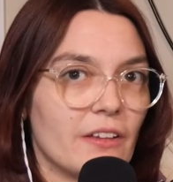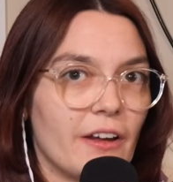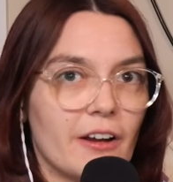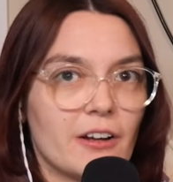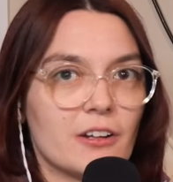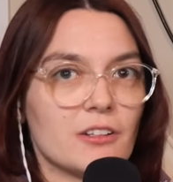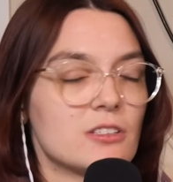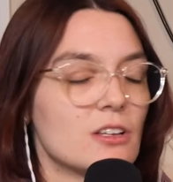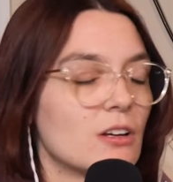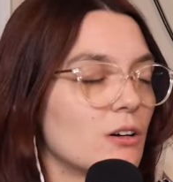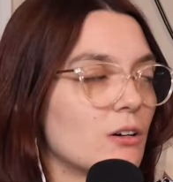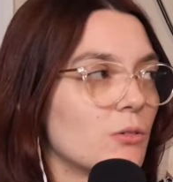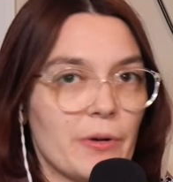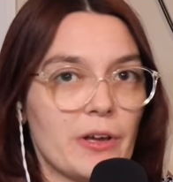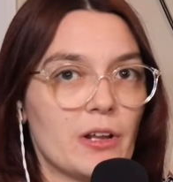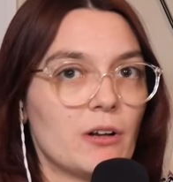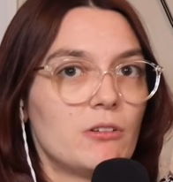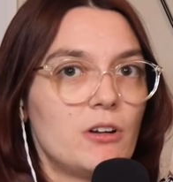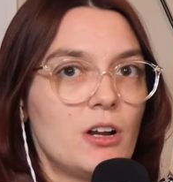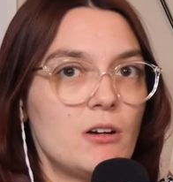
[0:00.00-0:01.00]
there. So
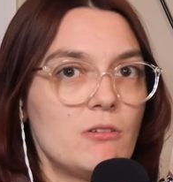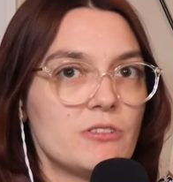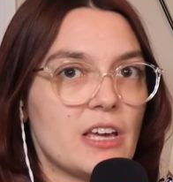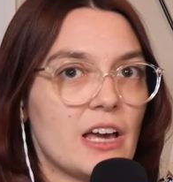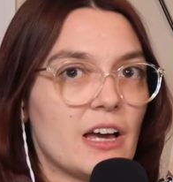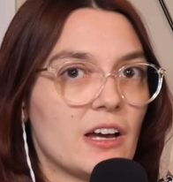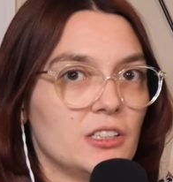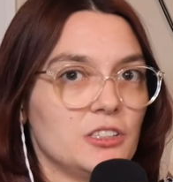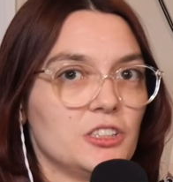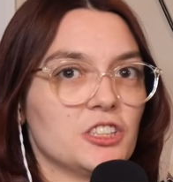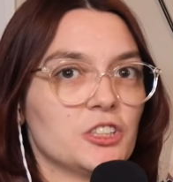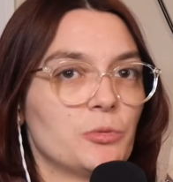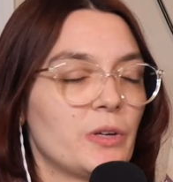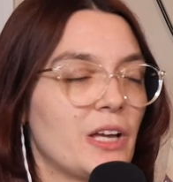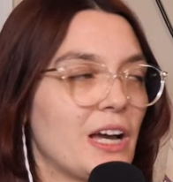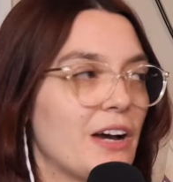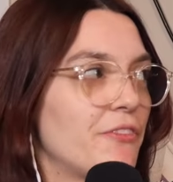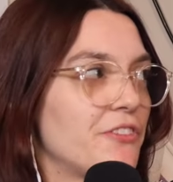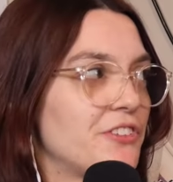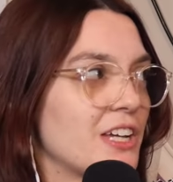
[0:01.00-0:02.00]
we don't know yet until
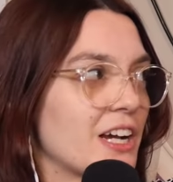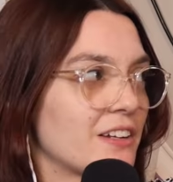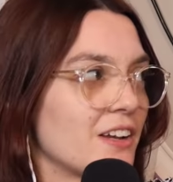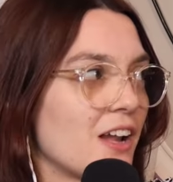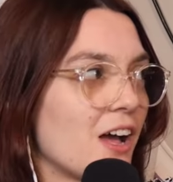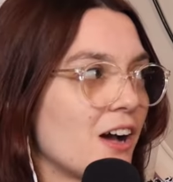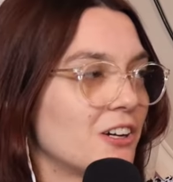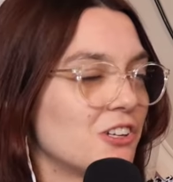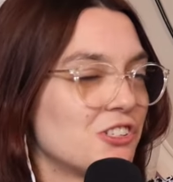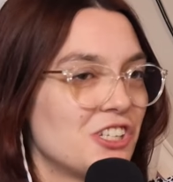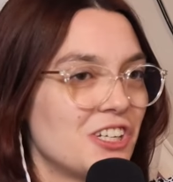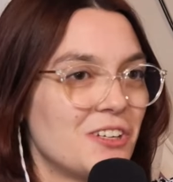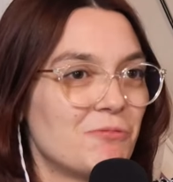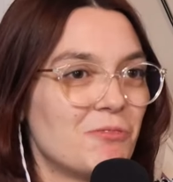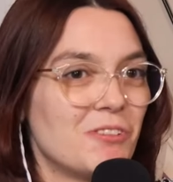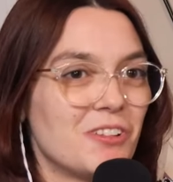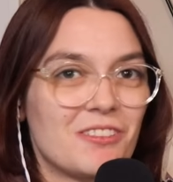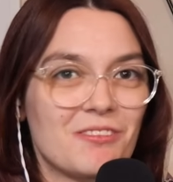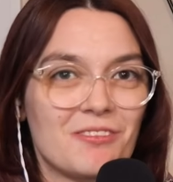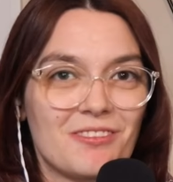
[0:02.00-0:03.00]
we have the technology
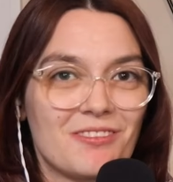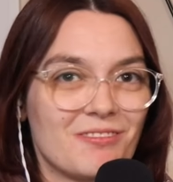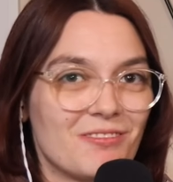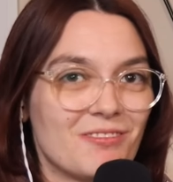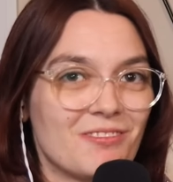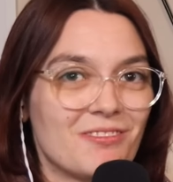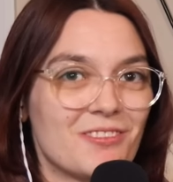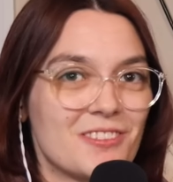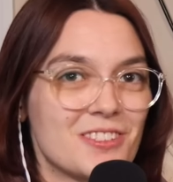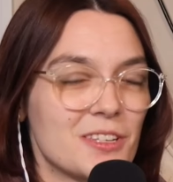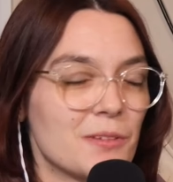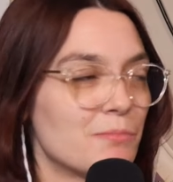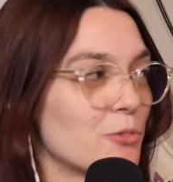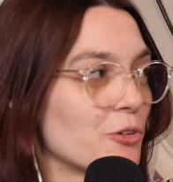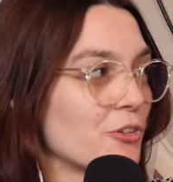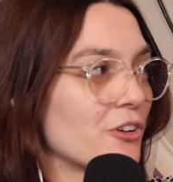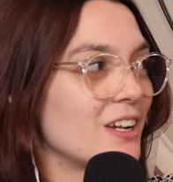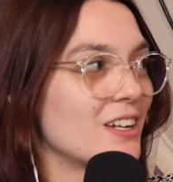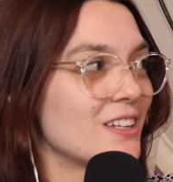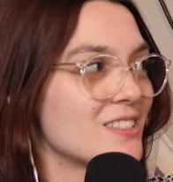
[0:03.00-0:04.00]
with
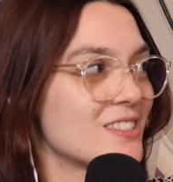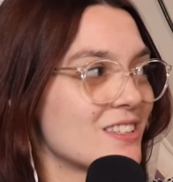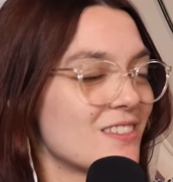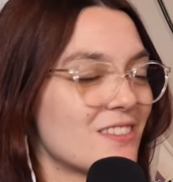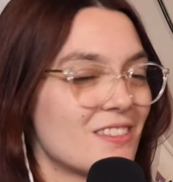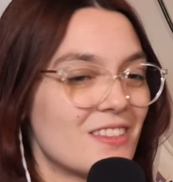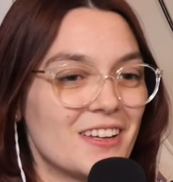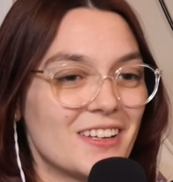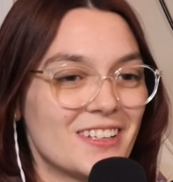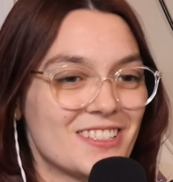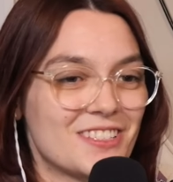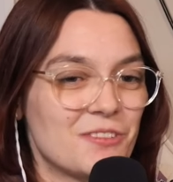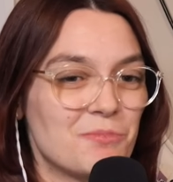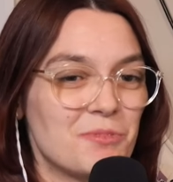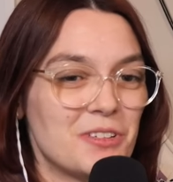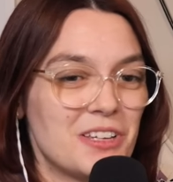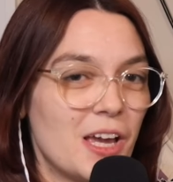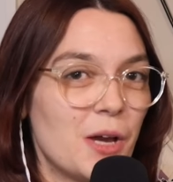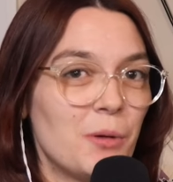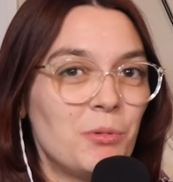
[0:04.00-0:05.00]
submarines and things to
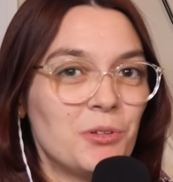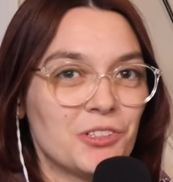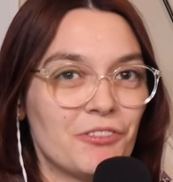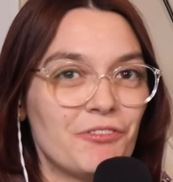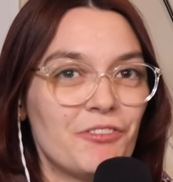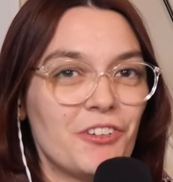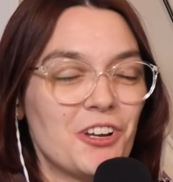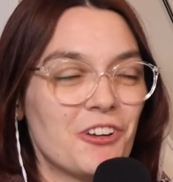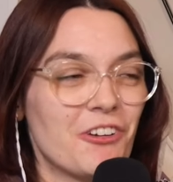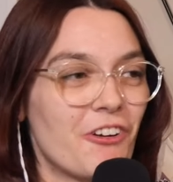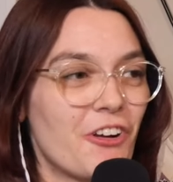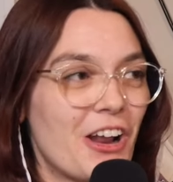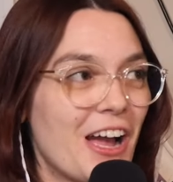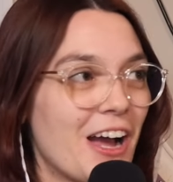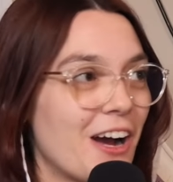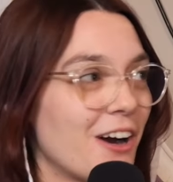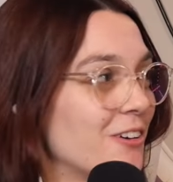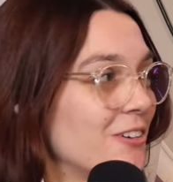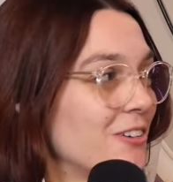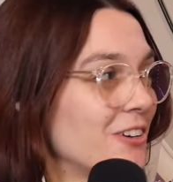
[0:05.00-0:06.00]
be able to figure it
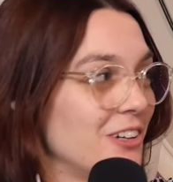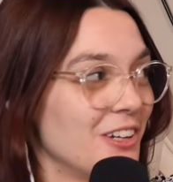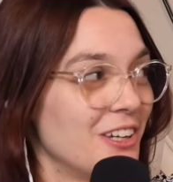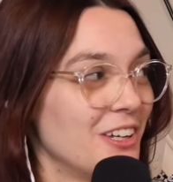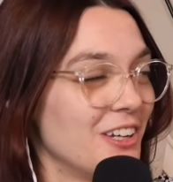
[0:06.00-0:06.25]
out.